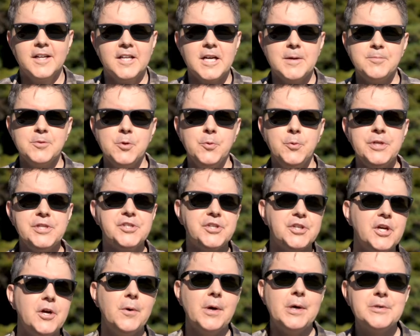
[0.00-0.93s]
A couple of weeks
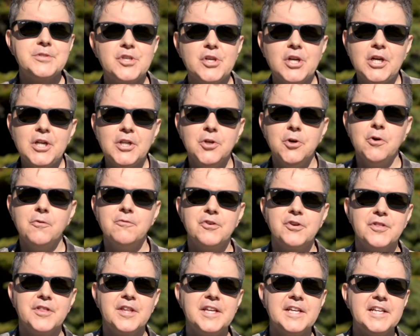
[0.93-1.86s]
ago, I was all
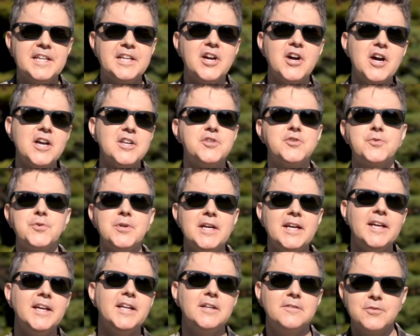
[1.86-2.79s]
over the Contra
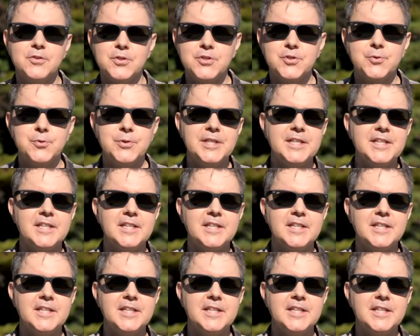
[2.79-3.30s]
Anniversary